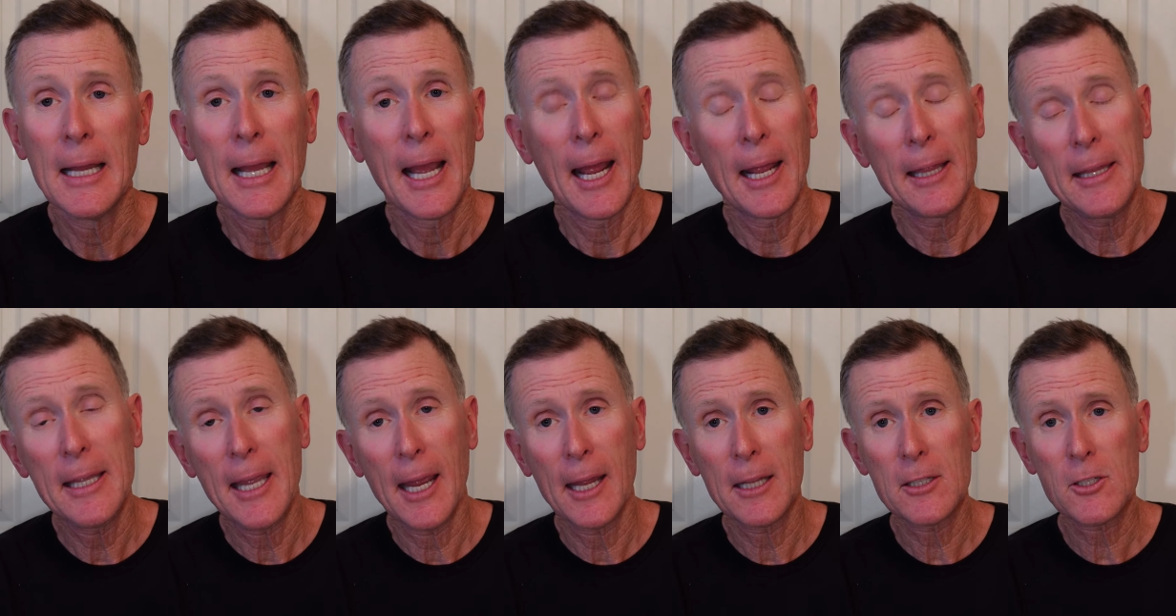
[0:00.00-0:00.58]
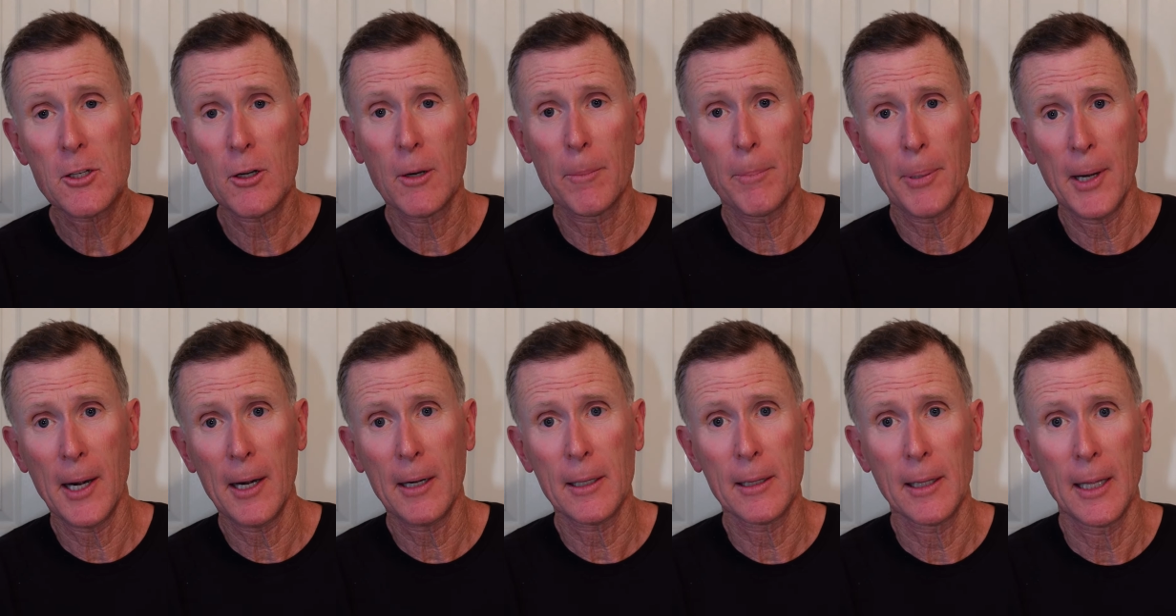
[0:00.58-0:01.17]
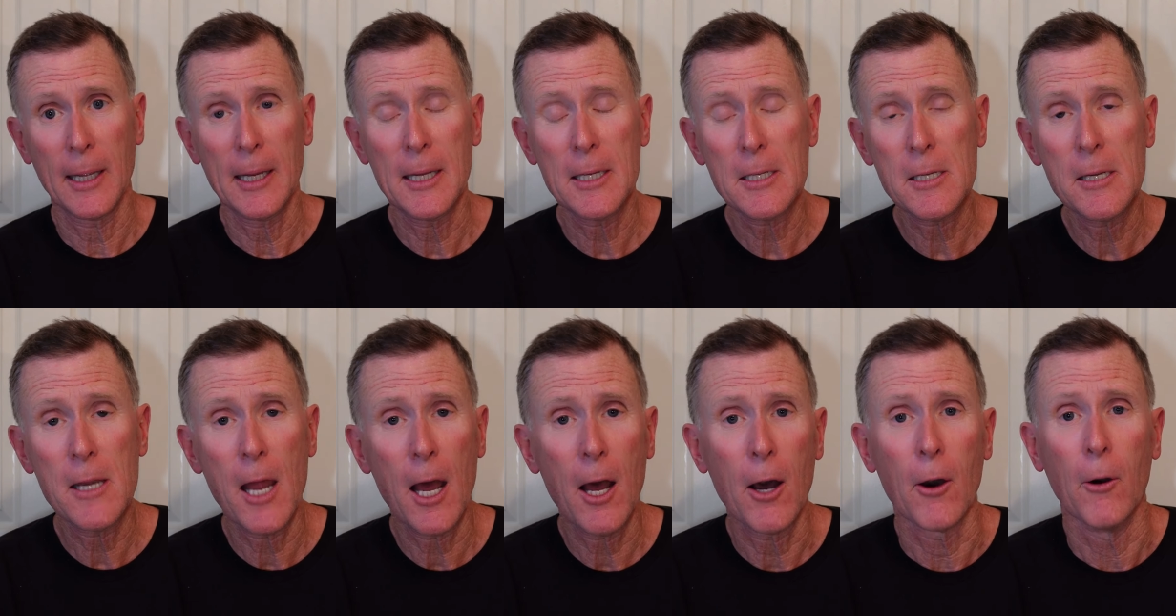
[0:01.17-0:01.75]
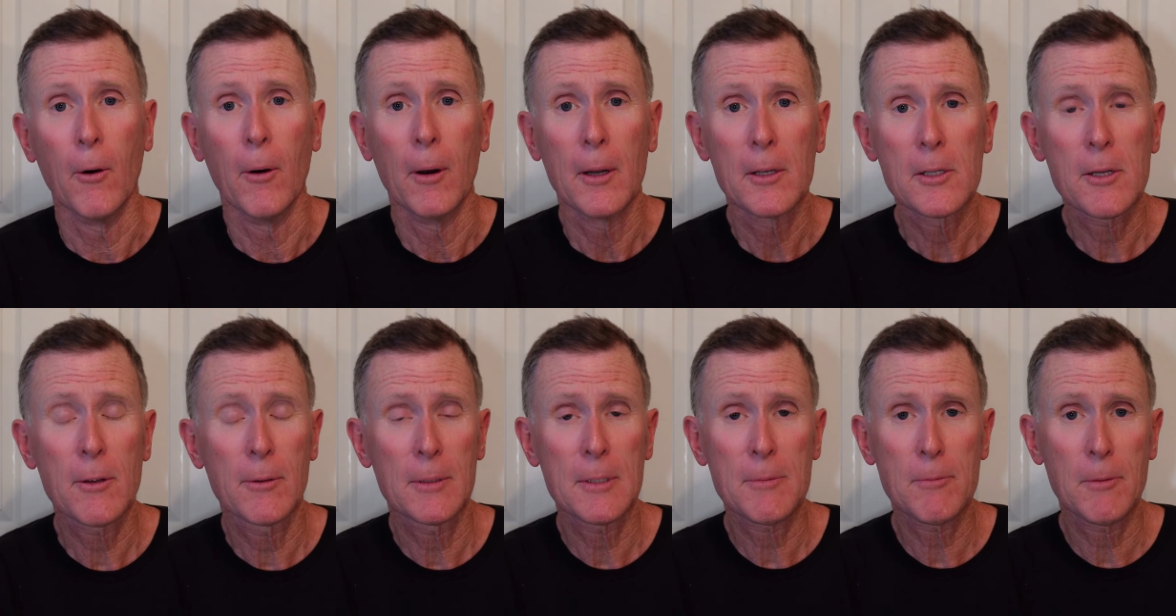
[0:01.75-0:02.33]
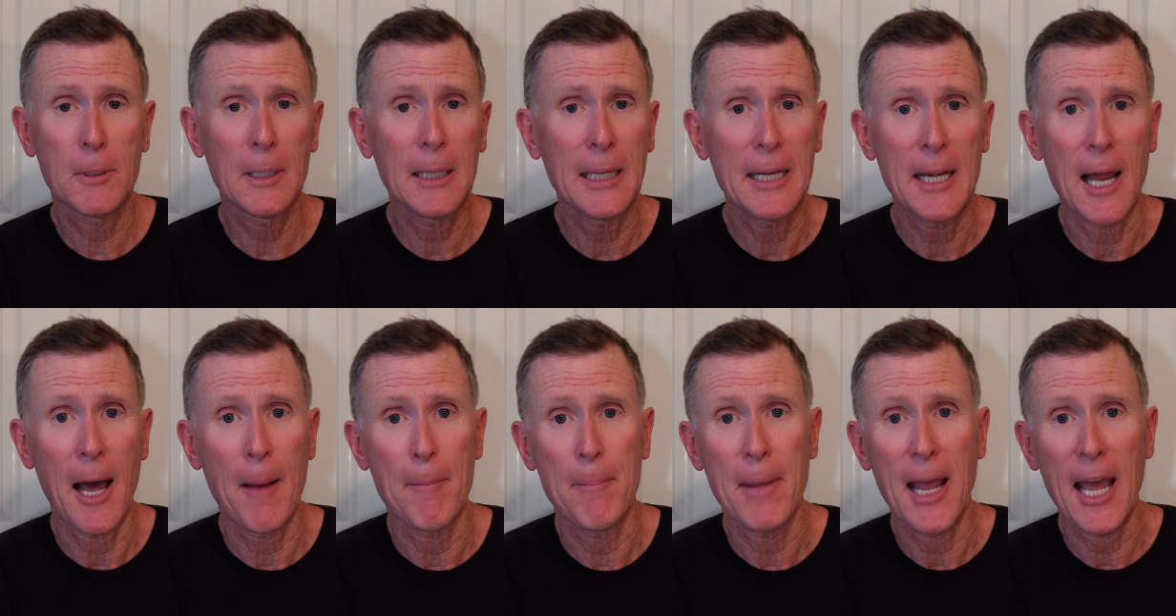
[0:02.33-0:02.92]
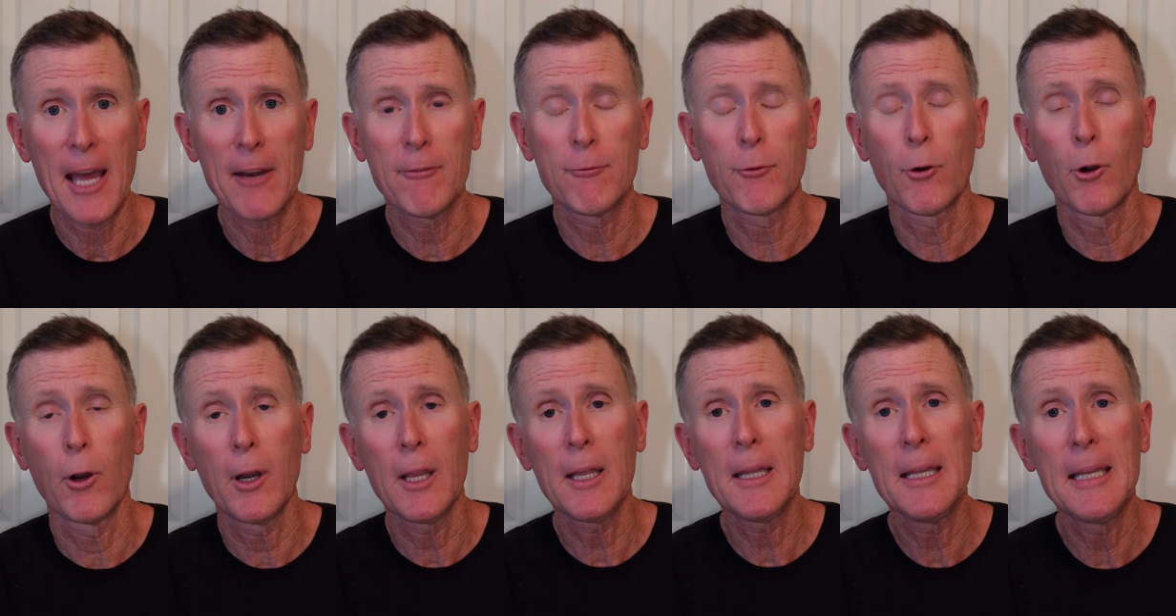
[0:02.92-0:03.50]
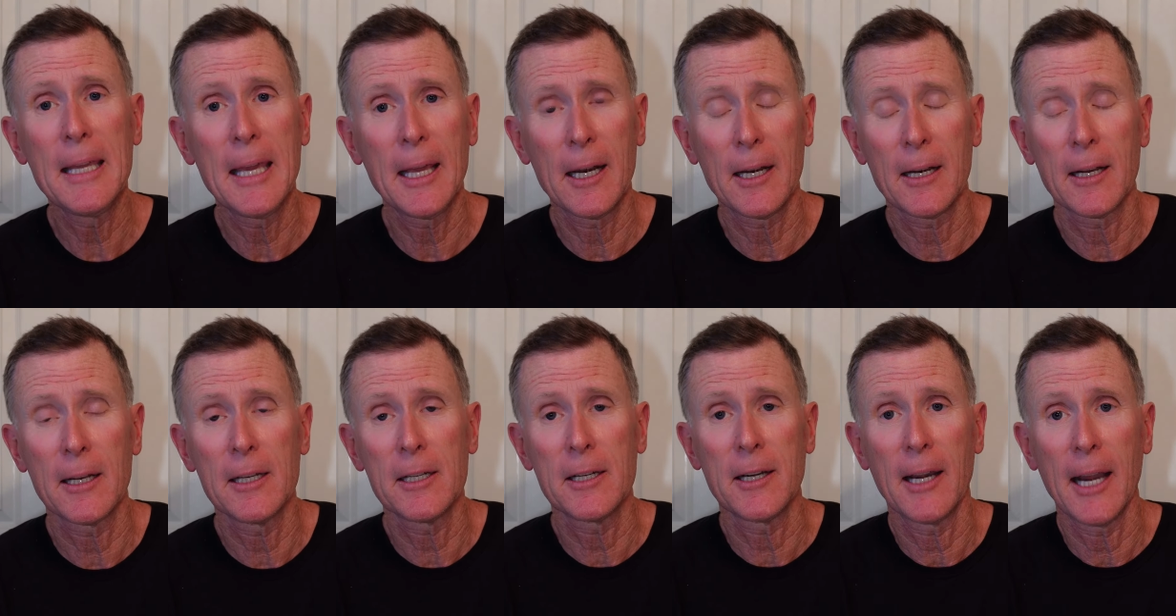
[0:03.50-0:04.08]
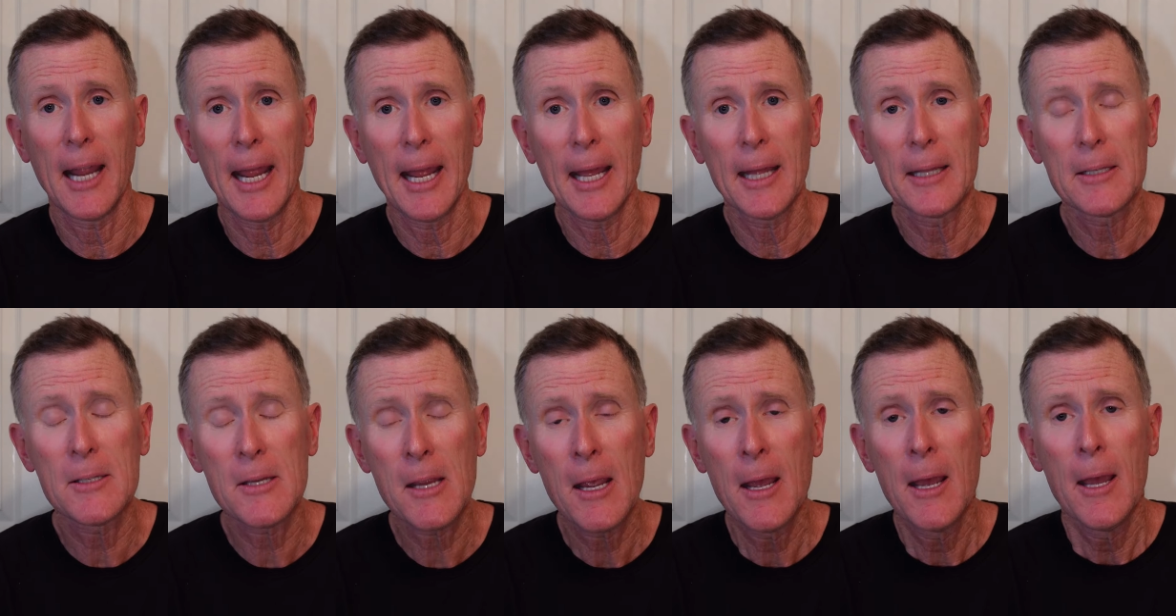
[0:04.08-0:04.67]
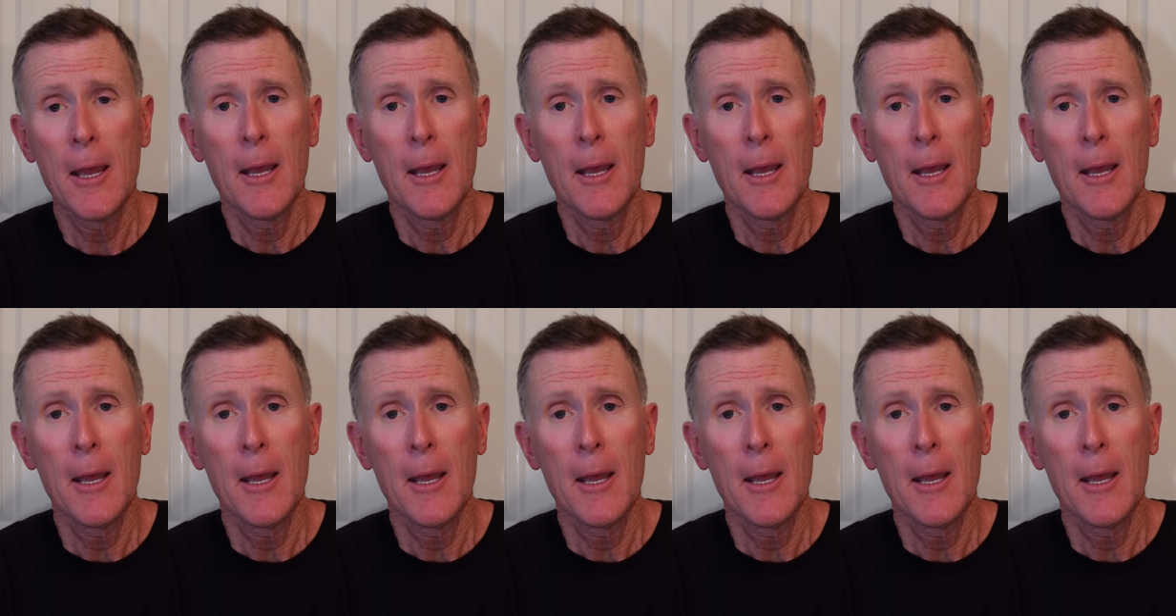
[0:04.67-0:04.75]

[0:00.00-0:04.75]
And the answer apparently is no. So it's really not bad for you. You can get it on your hands.